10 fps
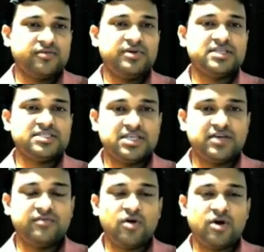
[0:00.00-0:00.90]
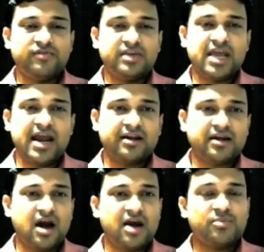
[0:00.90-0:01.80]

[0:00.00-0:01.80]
we receive or we get our